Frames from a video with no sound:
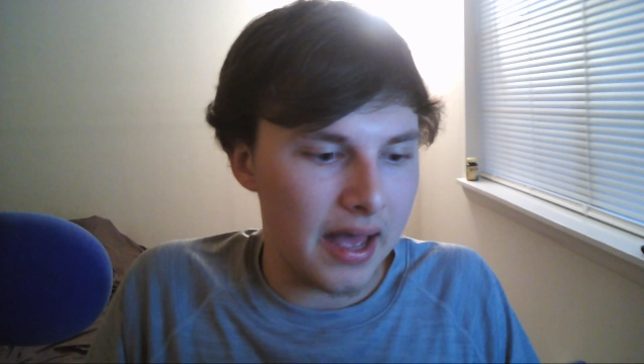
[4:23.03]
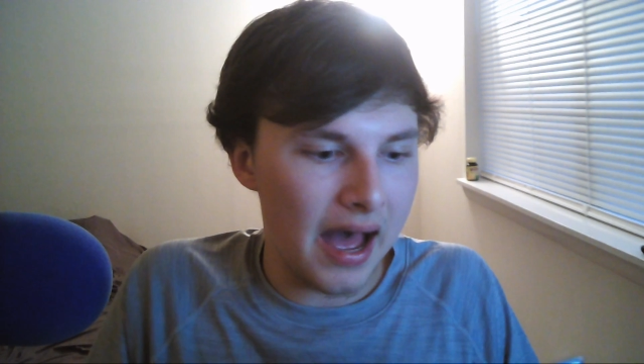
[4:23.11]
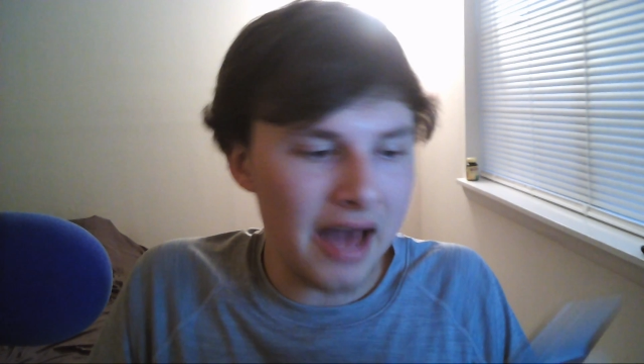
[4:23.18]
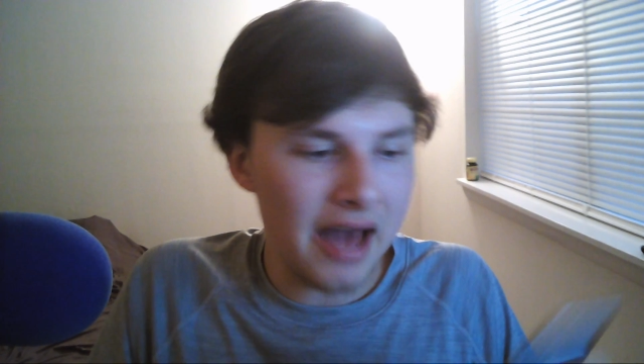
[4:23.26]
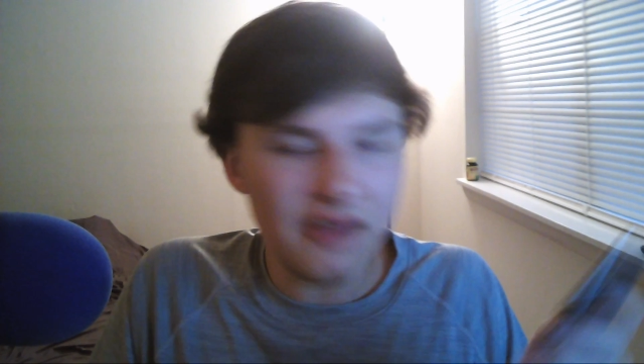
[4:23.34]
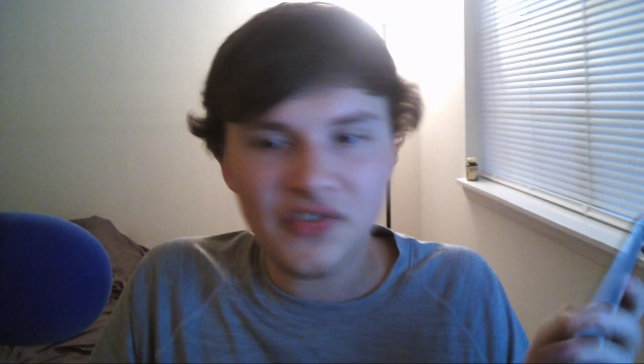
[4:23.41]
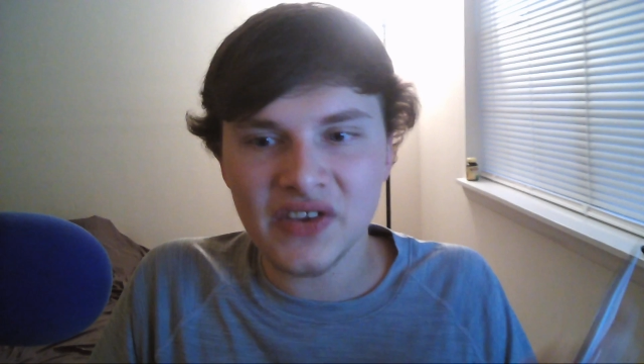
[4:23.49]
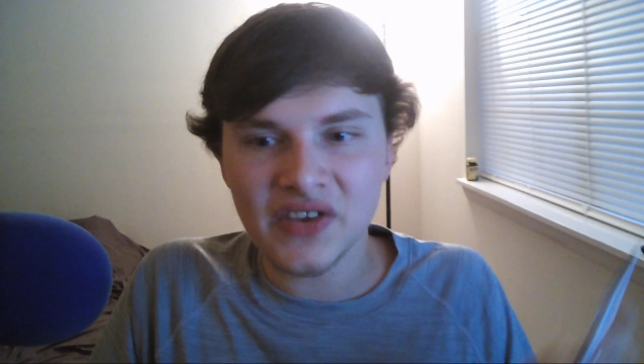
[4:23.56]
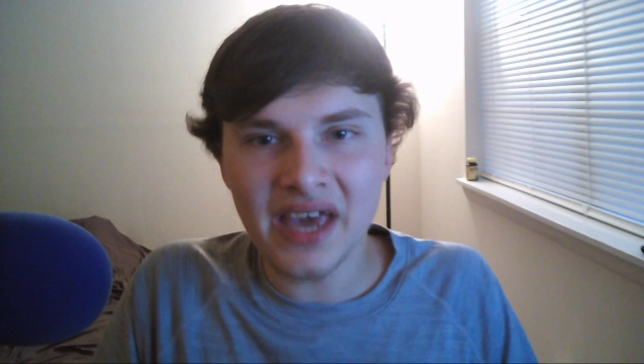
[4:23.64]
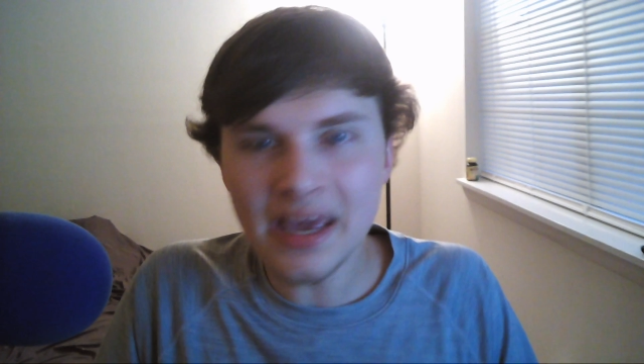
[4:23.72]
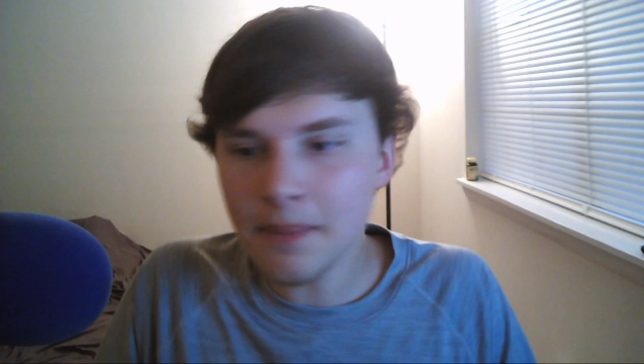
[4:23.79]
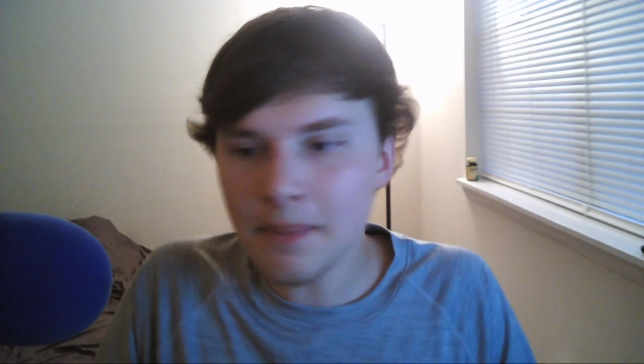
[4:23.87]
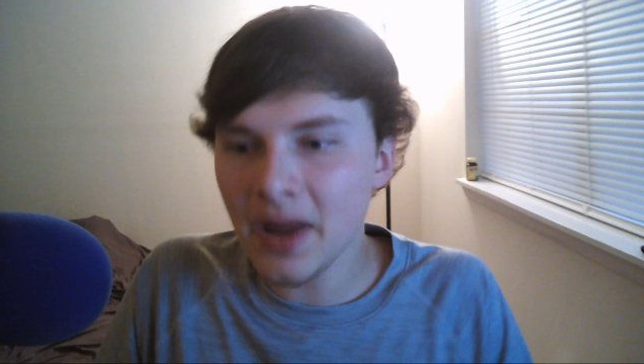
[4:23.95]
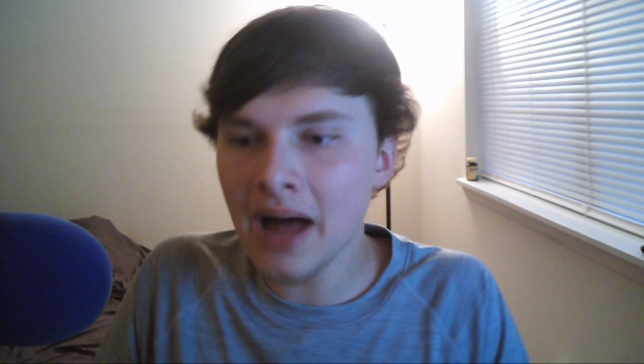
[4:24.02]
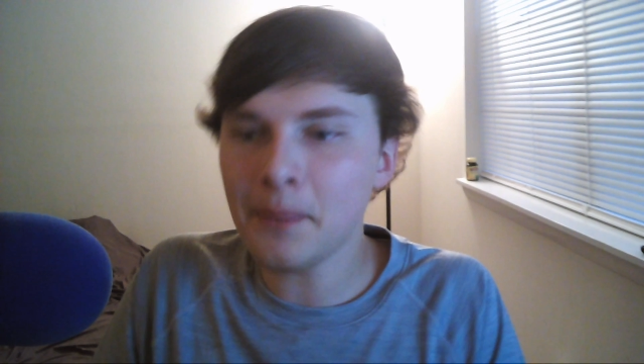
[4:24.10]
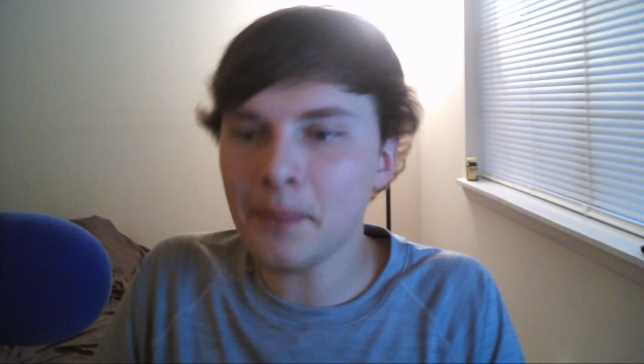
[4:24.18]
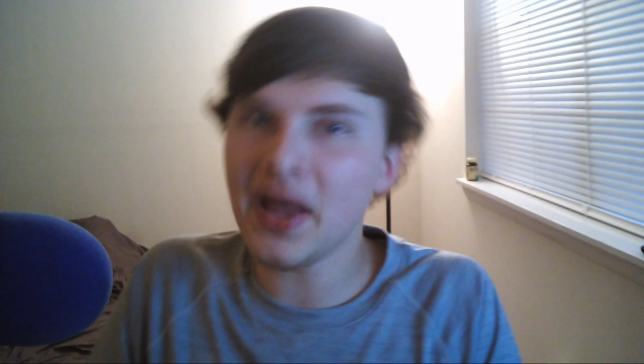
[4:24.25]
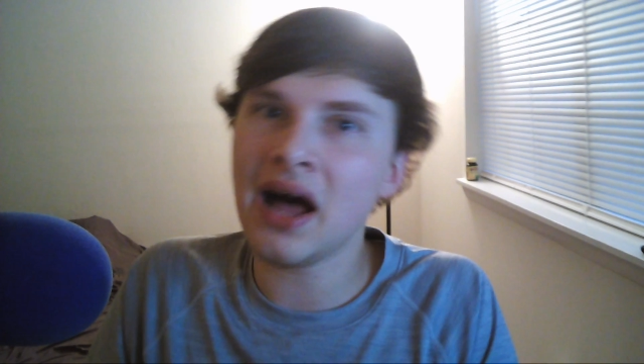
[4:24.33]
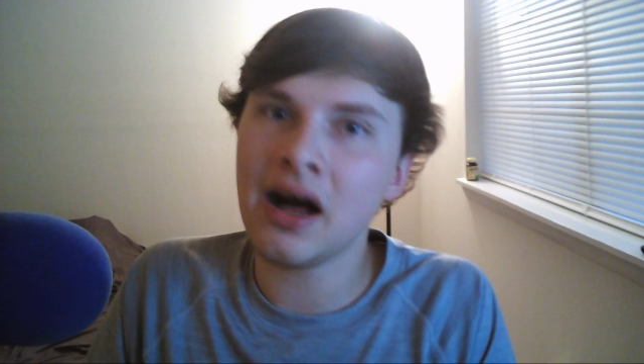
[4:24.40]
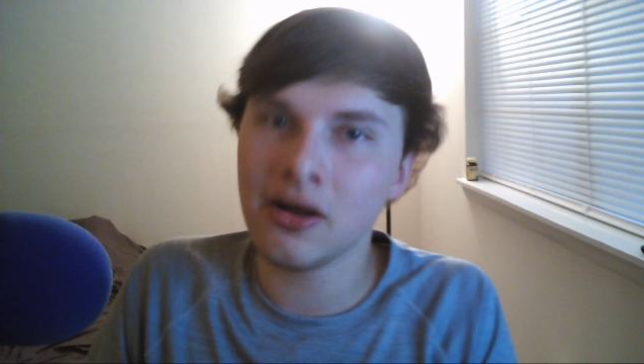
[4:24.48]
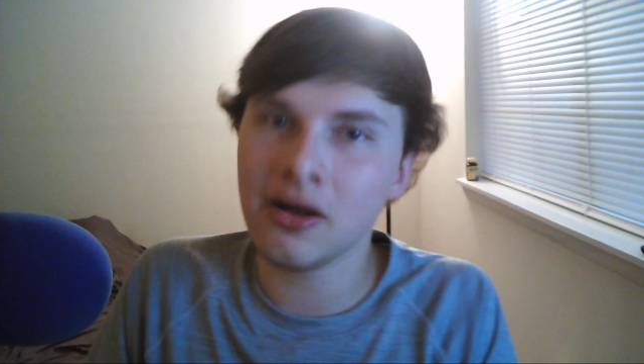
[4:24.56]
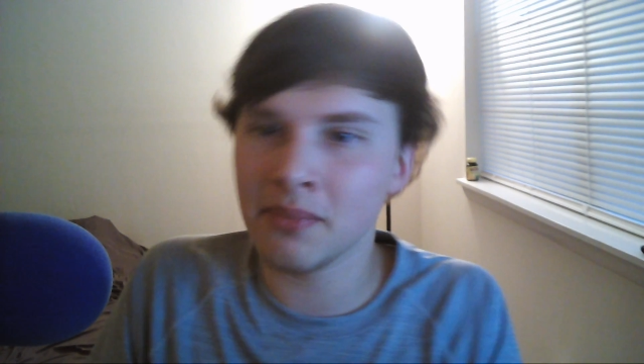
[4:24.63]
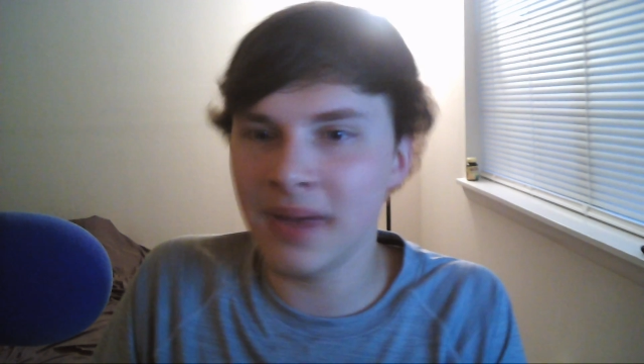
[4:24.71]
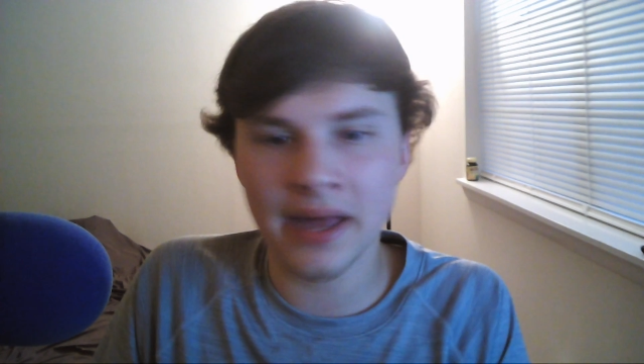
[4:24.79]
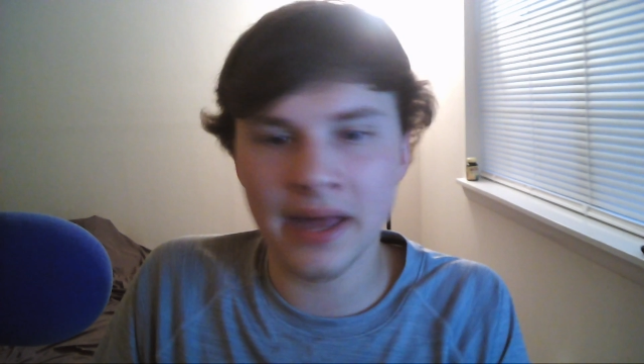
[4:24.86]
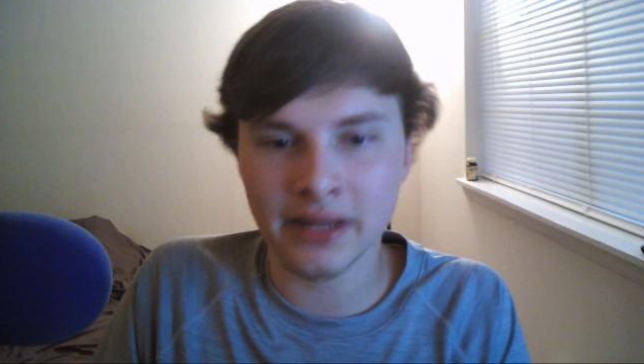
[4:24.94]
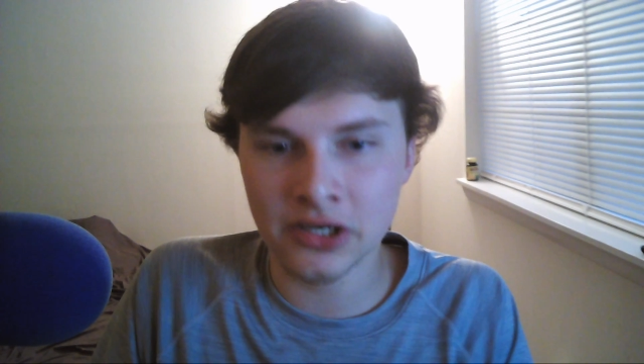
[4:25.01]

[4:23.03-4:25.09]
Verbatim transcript: Out of K-pop, oh man,